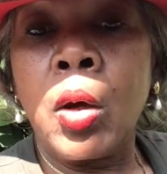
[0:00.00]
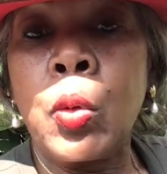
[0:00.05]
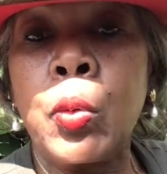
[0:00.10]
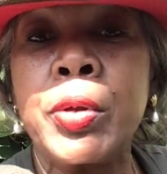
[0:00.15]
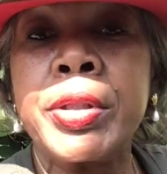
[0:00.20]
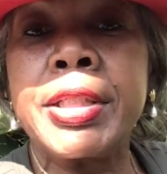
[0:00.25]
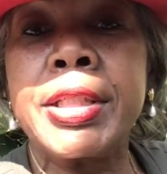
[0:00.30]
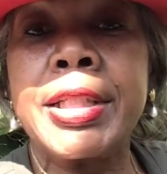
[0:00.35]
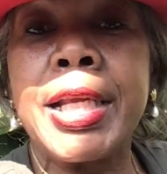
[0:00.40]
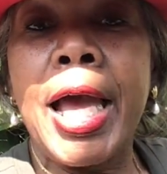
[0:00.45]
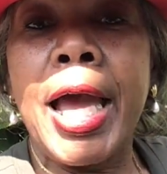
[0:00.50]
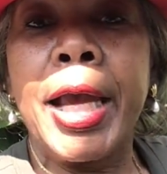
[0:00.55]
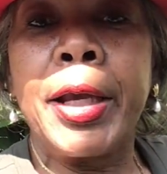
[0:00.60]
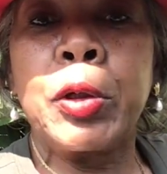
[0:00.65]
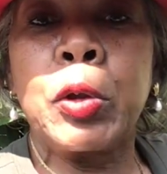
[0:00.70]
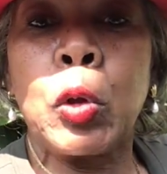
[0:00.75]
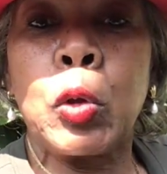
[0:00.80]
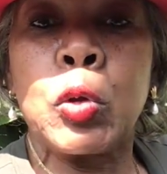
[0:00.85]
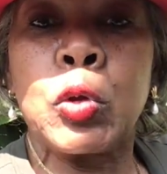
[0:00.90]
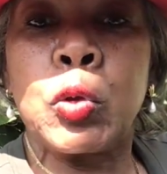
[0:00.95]
was
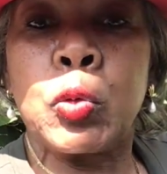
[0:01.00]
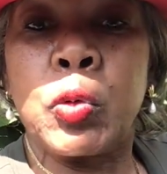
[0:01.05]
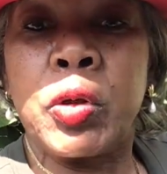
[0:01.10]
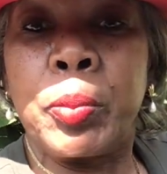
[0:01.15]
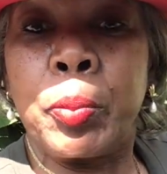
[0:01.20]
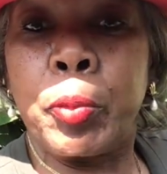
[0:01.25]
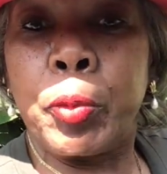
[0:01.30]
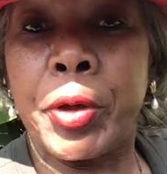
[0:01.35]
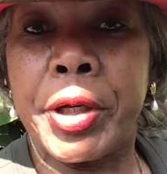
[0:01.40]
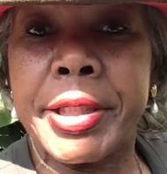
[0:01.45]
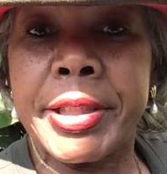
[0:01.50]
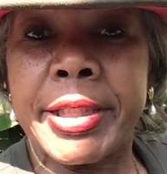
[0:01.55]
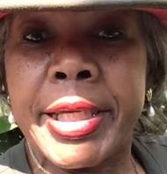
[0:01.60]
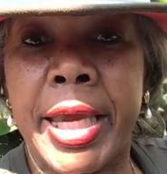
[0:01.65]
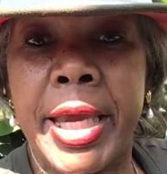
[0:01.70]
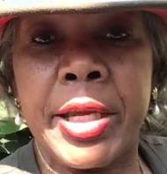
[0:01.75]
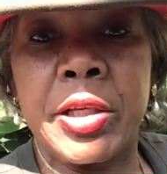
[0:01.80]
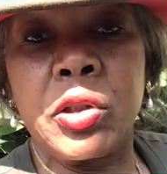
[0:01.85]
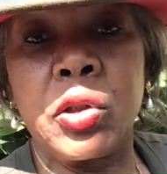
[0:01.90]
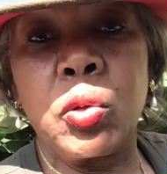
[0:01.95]
diagnosed with breast
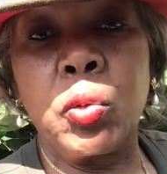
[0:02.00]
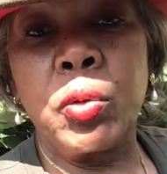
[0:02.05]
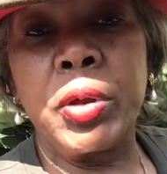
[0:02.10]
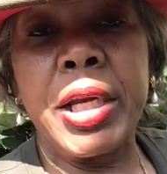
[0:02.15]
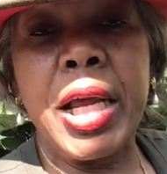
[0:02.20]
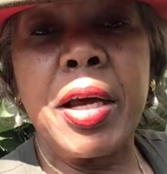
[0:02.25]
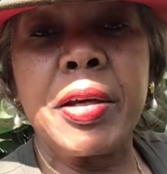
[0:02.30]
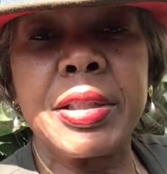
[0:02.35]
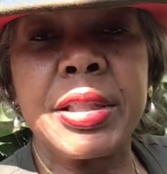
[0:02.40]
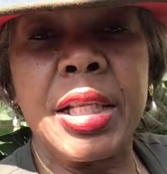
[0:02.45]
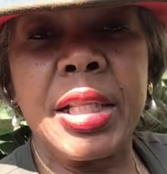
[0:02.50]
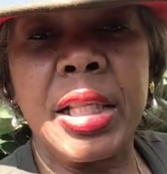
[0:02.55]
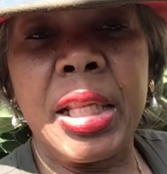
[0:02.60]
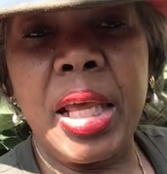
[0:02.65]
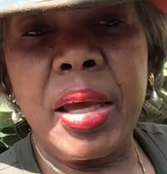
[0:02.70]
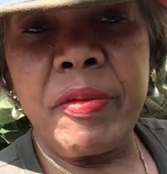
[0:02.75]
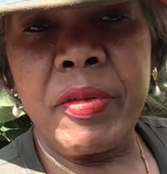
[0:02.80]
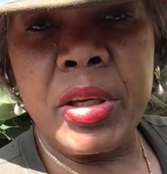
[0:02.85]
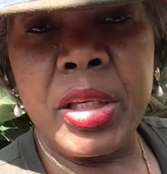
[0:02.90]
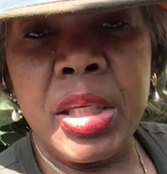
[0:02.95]
cancer when I was
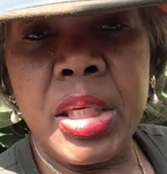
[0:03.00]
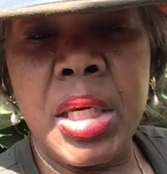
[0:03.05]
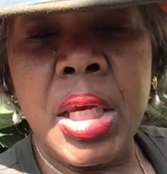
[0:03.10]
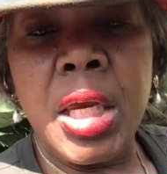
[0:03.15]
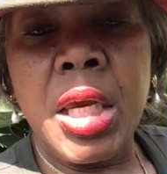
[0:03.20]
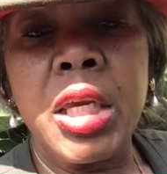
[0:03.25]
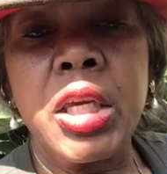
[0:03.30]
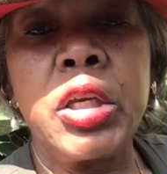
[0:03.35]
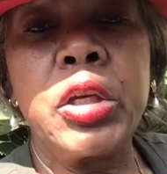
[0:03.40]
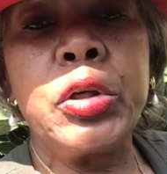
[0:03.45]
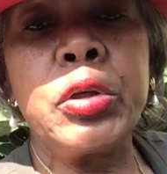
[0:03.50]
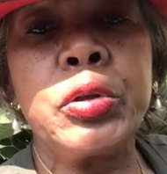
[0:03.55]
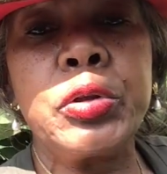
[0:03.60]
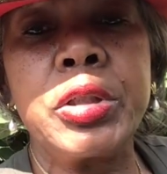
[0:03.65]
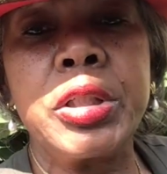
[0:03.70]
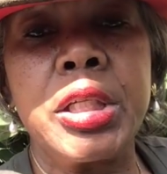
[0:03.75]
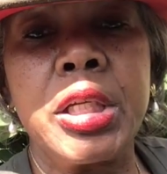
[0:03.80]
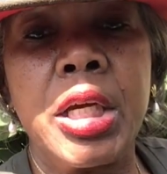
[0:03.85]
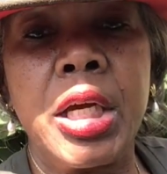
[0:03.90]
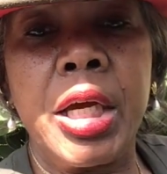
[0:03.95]
11
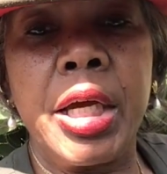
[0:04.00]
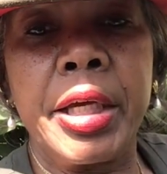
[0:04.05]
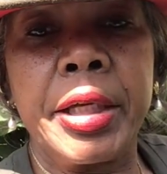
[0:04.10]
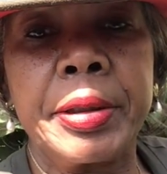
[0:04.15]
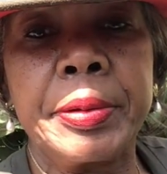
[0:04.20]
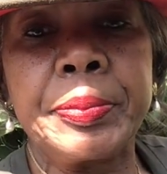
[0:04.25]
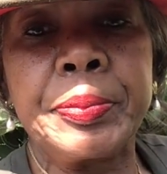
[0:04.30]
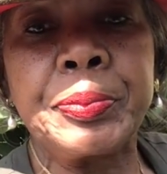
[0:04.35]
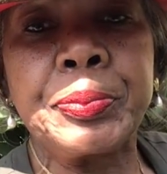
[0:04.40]
years young.